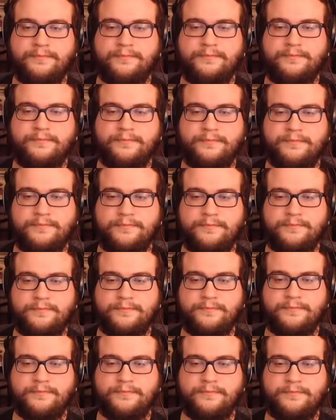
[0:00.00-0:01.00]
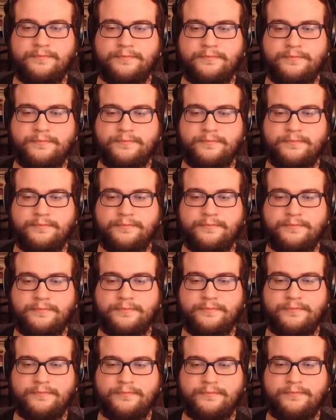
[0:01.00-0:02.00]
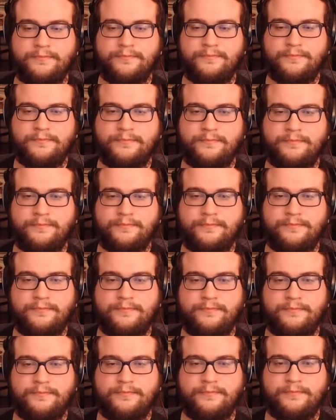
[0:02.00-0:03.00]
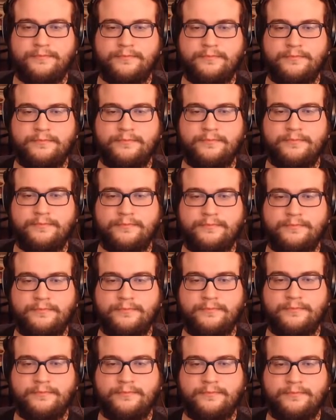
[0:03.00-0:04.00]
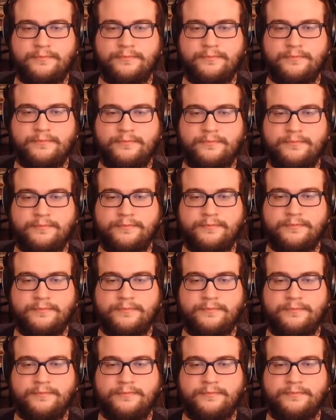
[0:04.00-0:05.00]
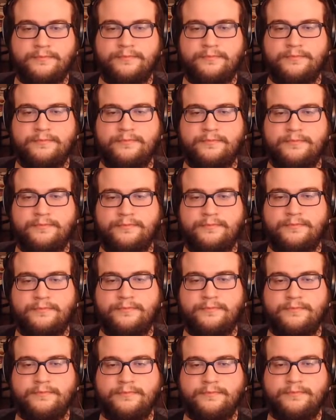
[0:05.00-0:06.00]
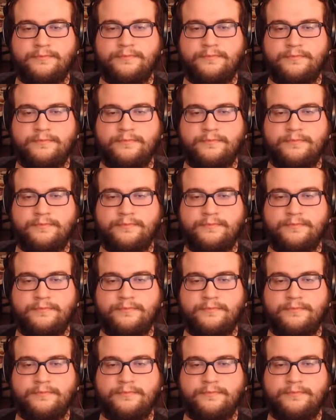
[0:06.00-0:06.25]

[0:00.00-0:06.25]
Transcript: The person shown says nothing.